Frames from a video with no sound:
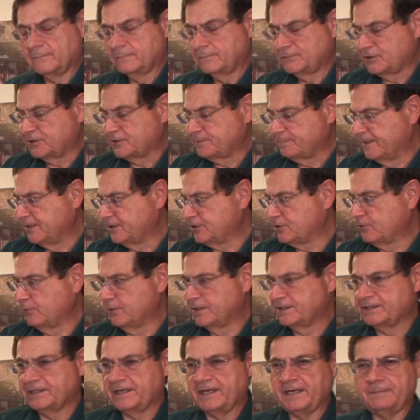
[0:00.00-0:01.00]
Just make sure
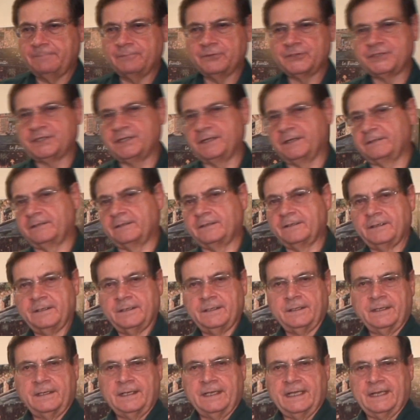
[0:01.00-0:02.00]
it's 80%,
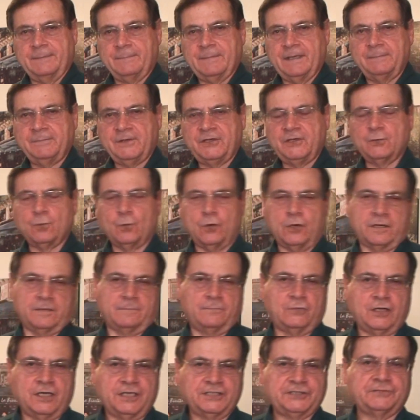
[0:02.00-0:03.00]
and maybe you want a
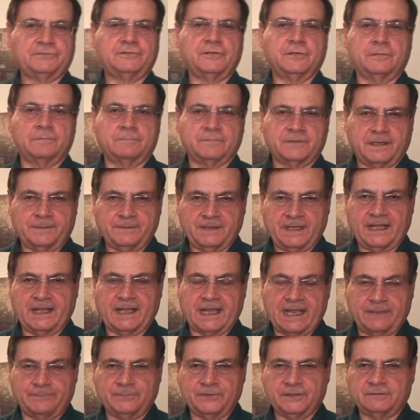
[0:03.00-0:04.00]
modular. I mean, I
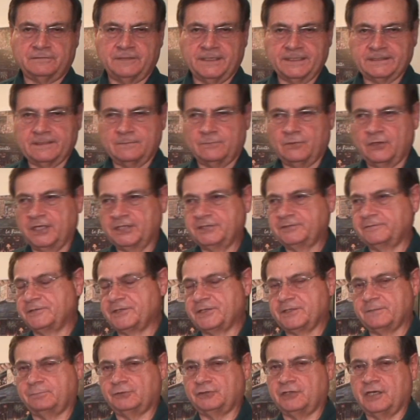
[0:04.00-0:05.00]
happen to like the modular
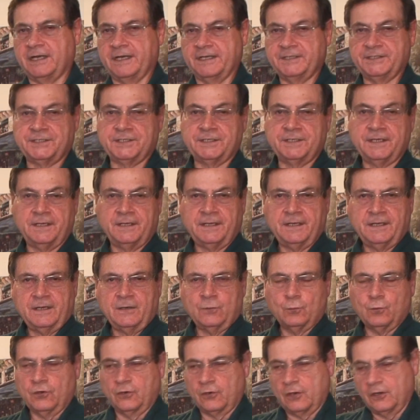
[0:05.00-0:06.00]
supplies
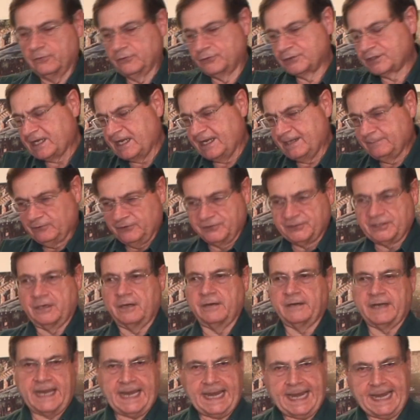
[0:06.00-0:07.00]
where all those cables
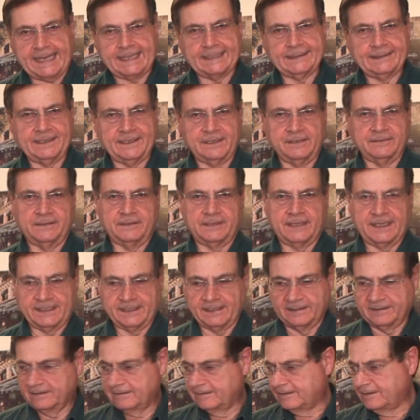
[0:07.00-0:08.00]
aren't hanging there that
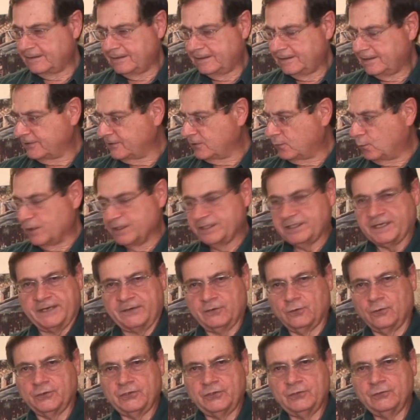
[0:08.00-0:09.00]
the ones I
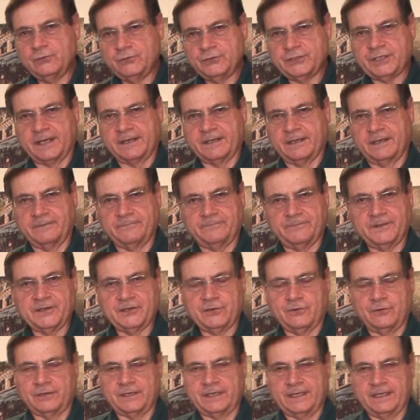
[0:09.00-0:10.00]
don't use, I gotta
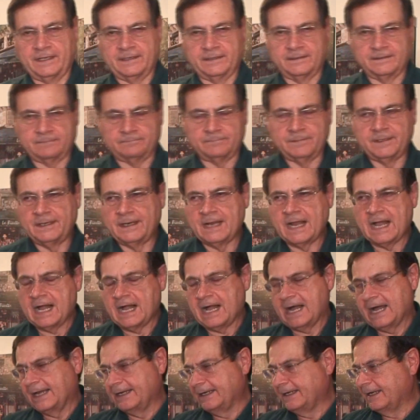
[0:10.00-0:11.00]
figure out how to
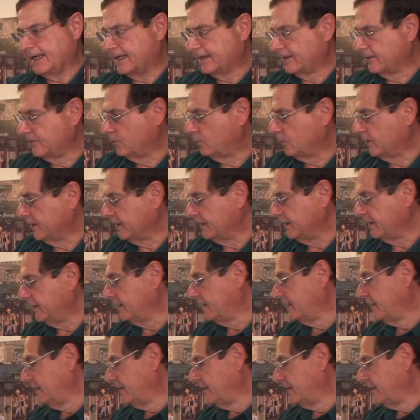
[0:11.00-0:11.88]
hide out of the way.